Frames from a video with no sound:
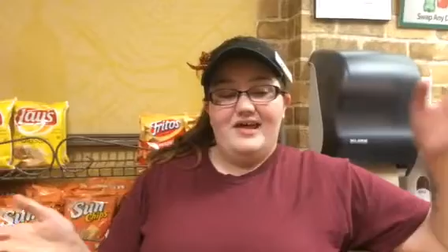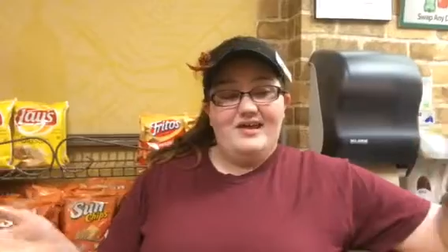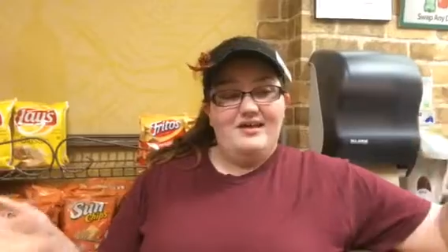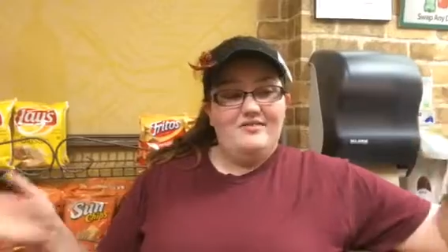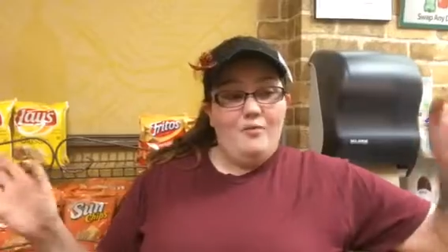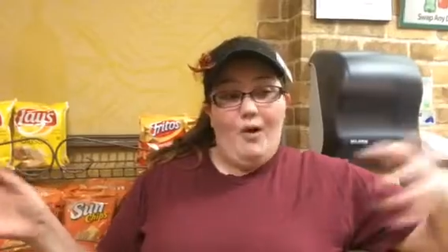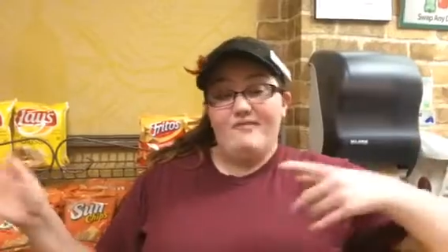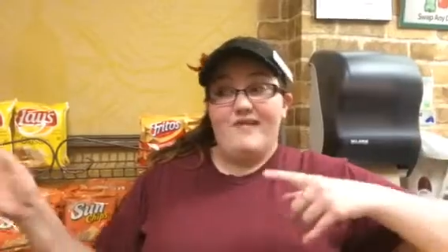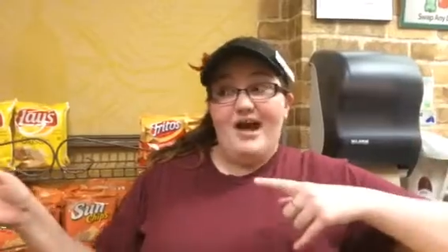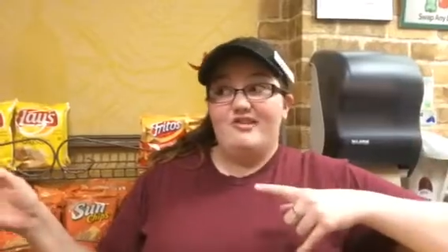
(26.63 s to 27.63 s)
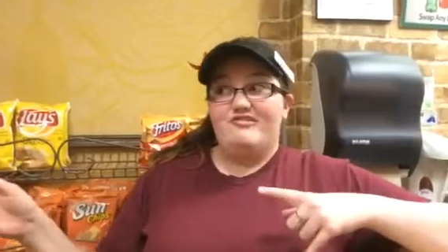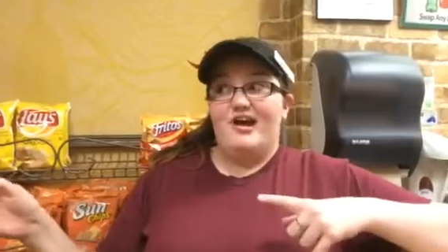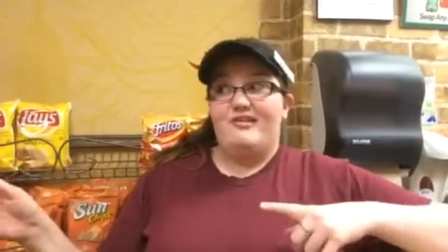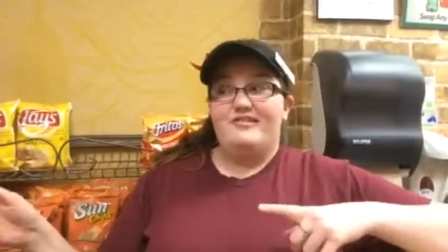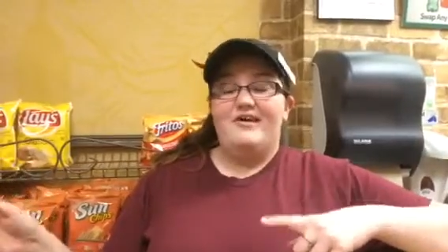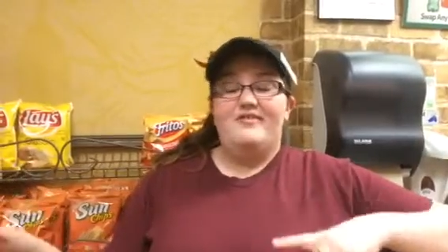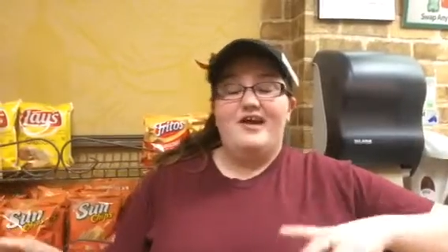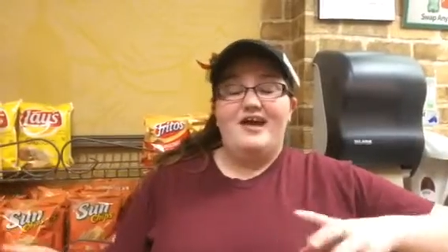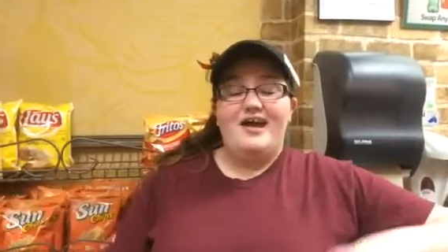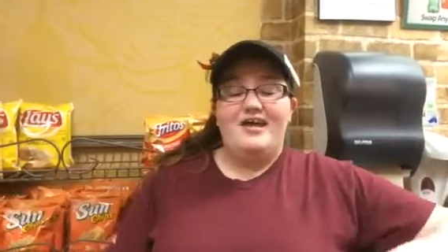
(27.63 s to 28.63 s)
like one fire truck was out
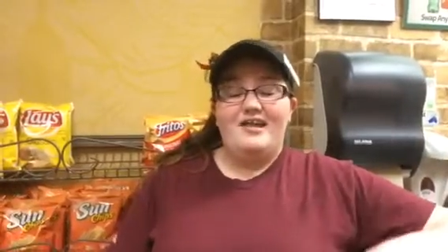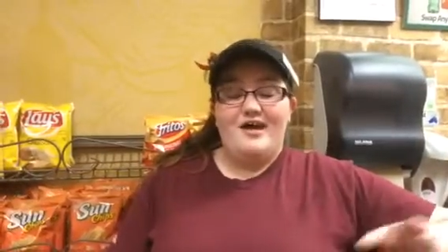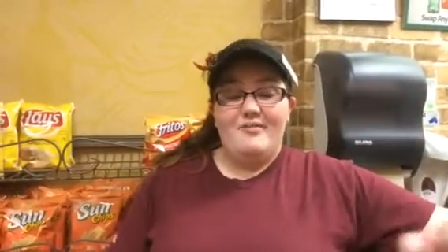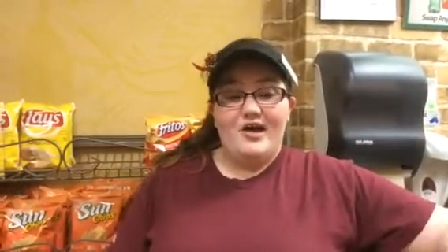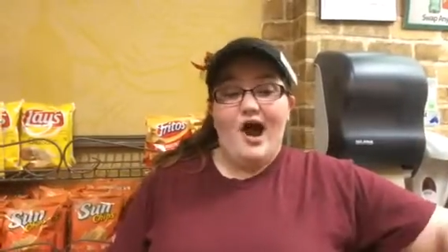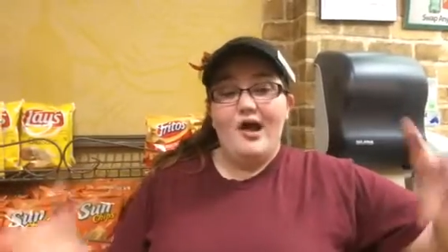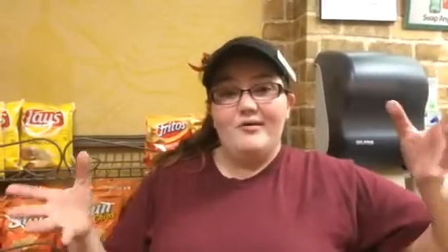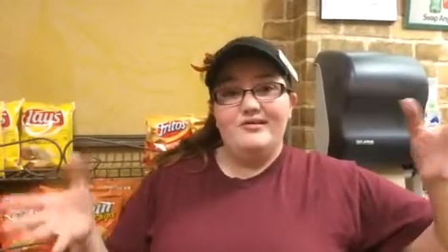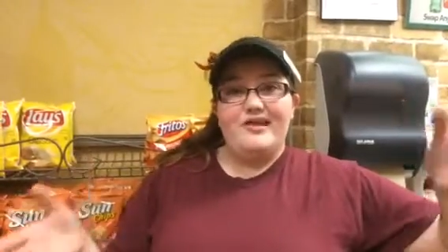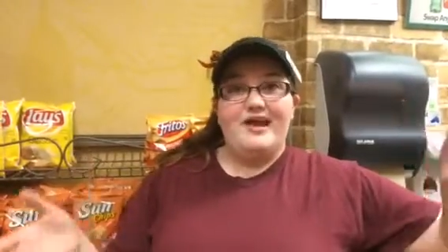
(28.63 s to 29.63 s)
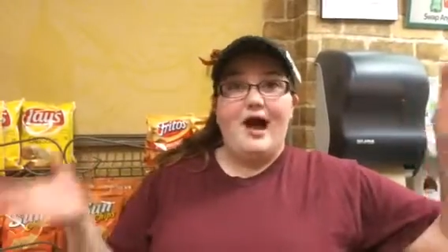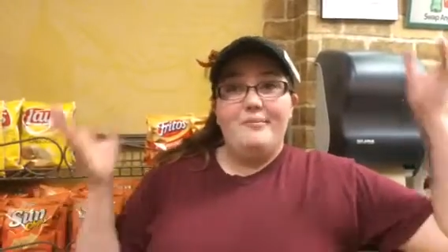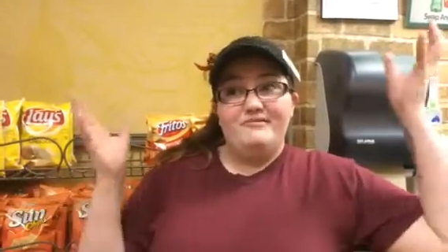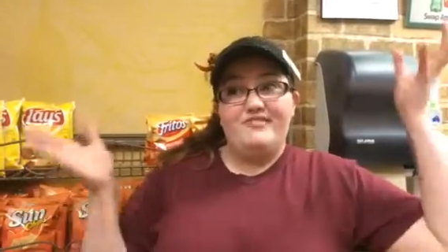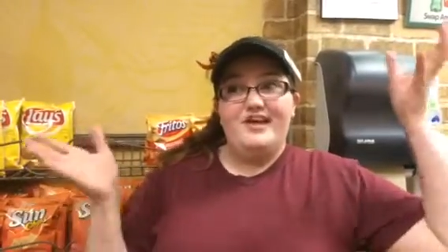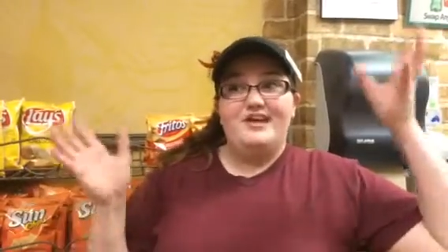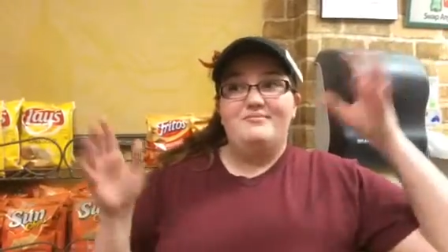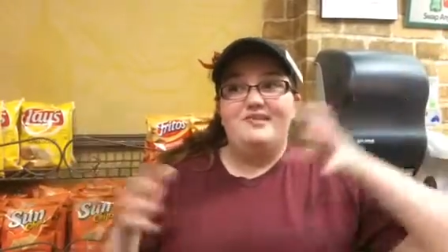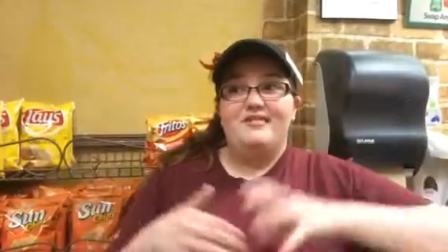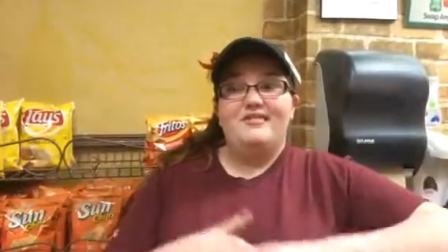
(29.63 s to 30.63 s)
there and um, the car was like up in
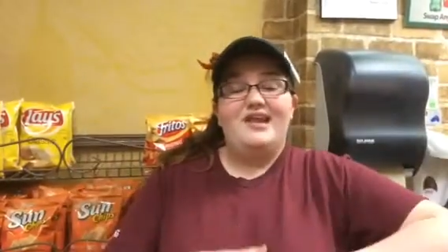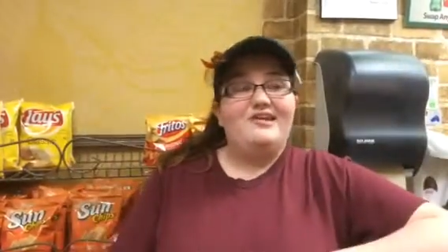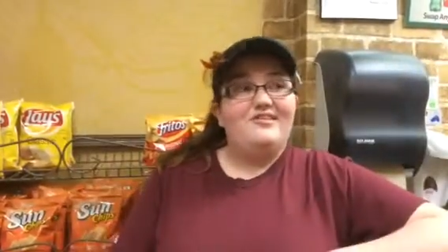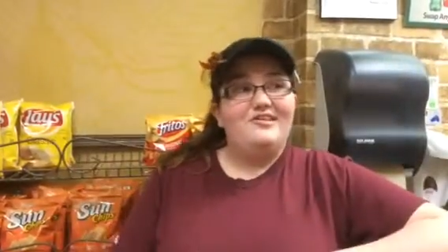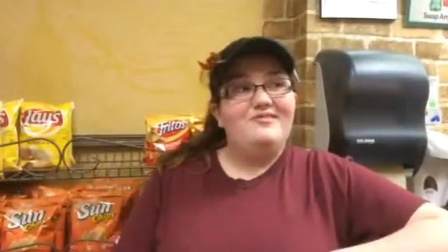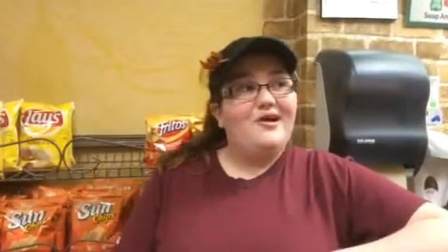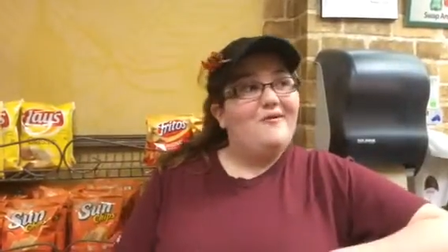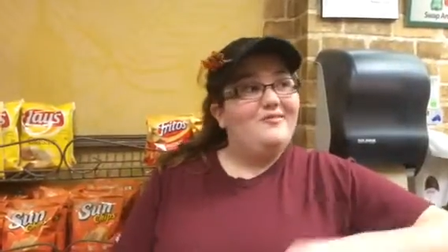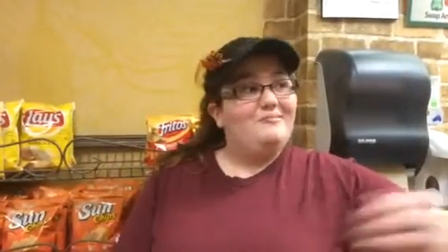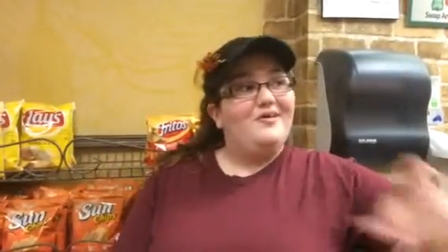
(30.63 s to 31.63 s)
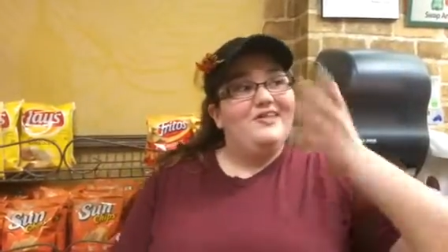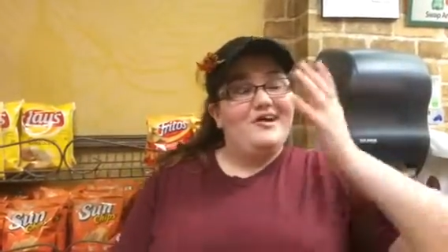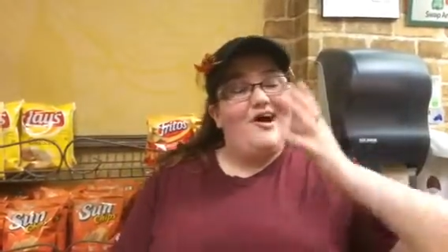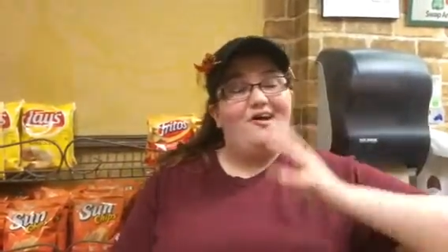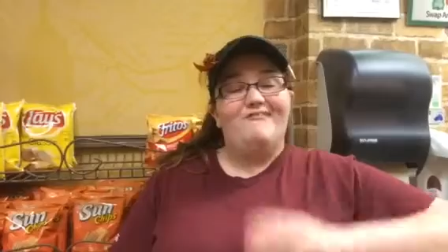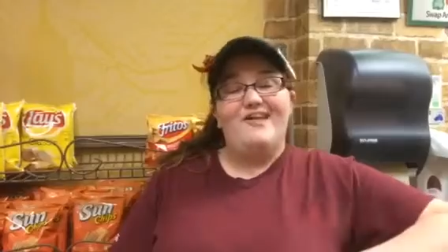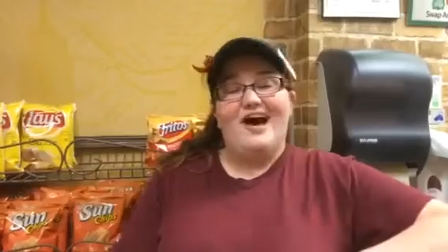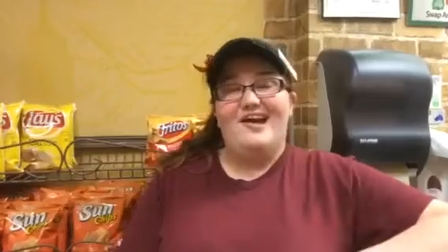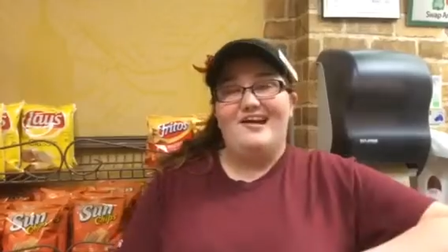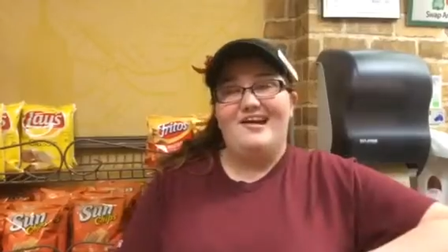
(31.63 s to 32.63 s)
flames and the next thing we know the building caught on
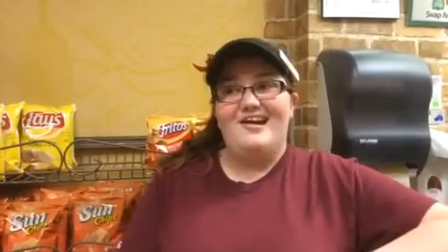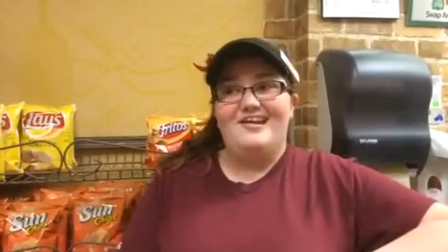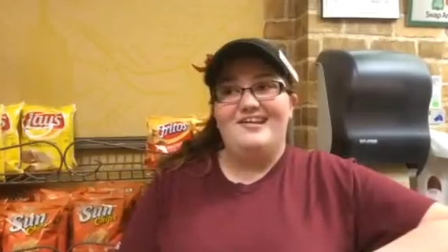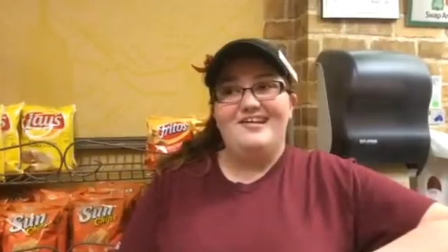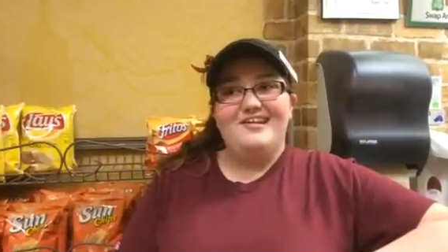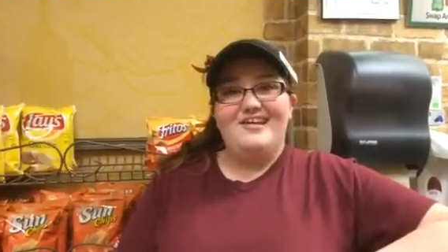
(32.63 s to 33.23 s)
fire and